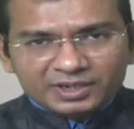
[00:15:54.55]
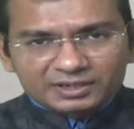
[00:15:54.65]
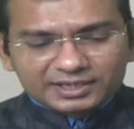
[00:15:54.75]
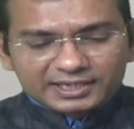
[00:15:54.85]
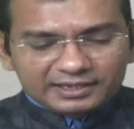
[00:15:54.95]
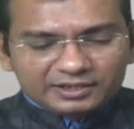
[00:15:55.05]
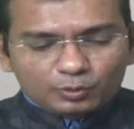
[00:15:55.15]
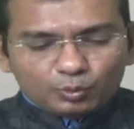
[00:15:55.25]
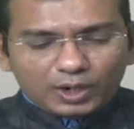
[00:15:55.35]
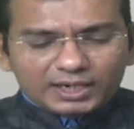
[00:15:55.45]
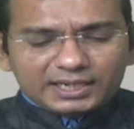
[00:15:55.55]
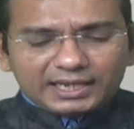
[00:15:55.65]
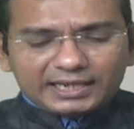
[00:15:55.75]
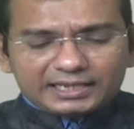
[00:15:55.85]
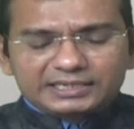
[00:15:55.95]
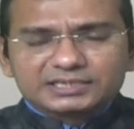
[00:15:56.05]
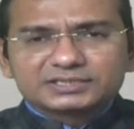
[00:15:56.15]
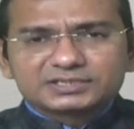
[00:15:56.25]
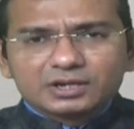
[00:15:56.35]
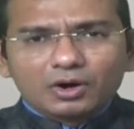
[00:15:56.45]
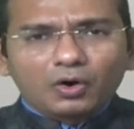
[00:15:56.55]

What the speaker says: okay, one is